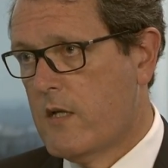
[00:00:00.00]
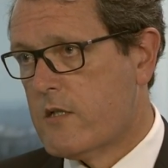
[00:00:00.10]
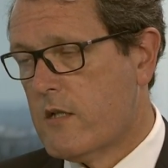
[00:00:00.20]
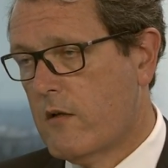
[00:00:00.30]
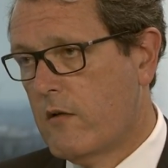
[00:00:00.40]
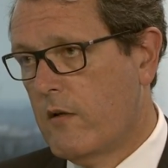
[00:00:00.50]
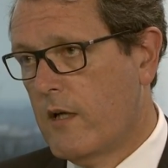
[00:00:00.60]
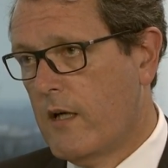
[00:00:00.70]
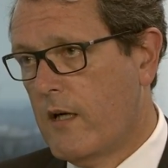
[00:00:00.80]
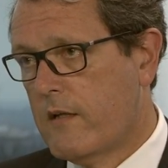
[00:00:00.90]
So
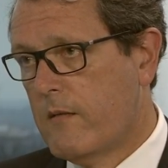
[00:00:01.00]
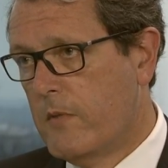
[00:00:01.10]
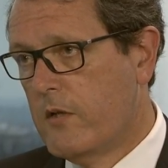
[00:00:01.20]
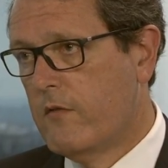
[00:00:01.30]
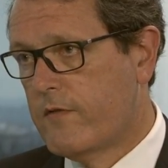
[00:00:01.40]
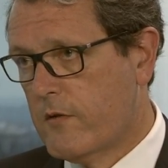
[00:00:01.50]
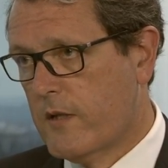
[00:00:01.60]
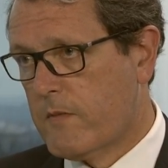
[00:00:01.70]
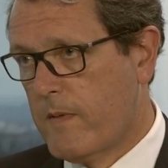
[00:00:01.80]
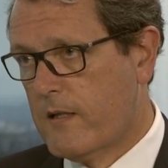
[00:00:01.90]
the move to
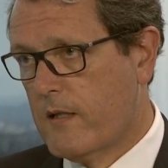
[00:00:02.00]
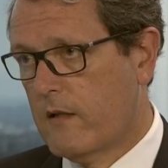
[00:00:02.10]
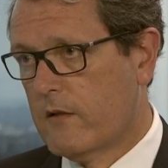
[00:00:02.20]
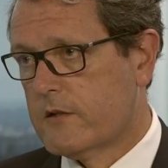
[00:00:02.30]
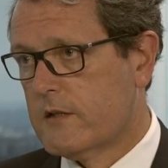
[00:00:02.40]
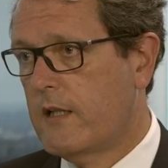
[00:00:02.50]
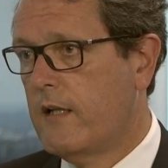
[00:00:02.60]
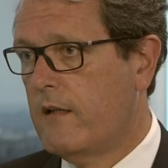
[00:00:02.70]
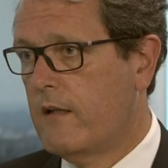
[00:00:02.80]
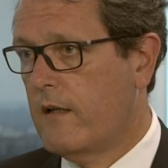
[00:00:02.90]
expected loss
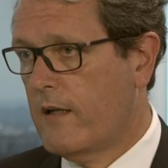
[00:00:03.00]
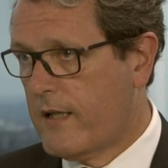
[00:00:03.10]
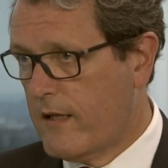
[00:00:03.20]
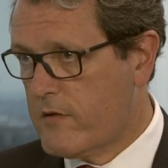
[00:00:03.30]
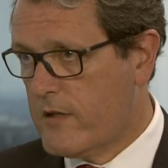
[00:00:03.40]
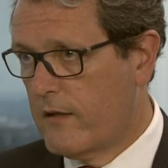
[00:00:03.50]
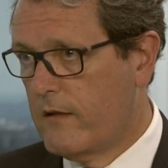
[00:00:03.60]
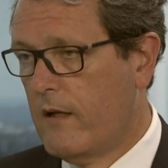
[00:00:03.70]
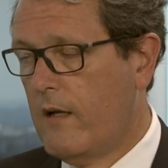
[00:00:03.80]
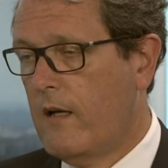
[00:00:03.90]
in
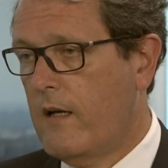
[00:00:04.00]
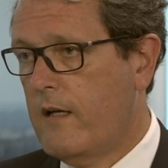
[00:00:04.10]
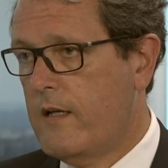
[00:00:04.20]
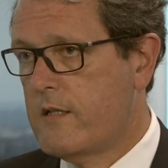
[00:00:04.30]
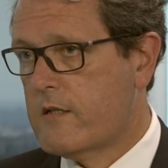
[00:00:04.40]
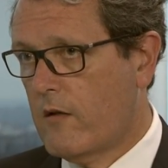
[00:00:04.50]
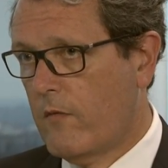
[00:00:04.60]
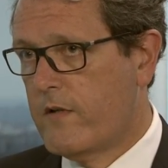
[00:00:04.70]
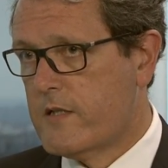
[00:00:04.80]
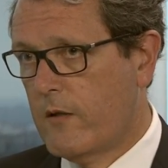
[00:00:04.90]
accounting is
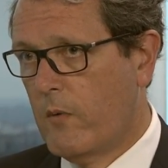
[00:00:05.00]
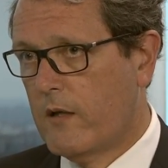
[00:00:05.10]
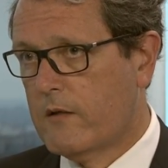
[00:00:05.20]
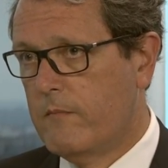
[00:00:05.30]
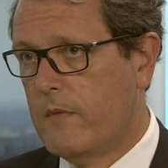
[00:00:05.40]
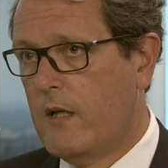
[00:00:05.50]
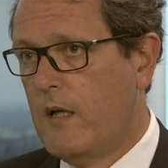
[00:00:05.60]
obviously welcome.